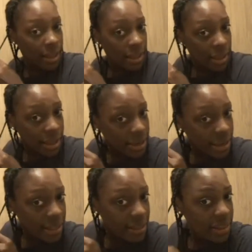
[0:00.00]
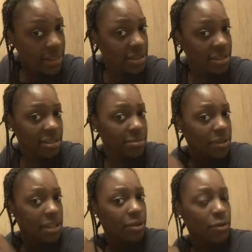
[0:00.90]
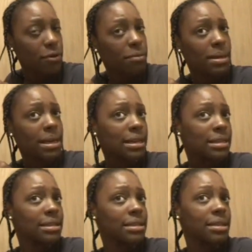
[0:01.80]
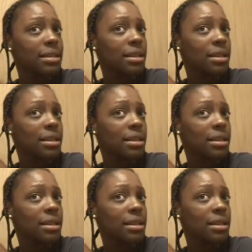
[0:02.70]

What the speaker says: And I think this is really cool because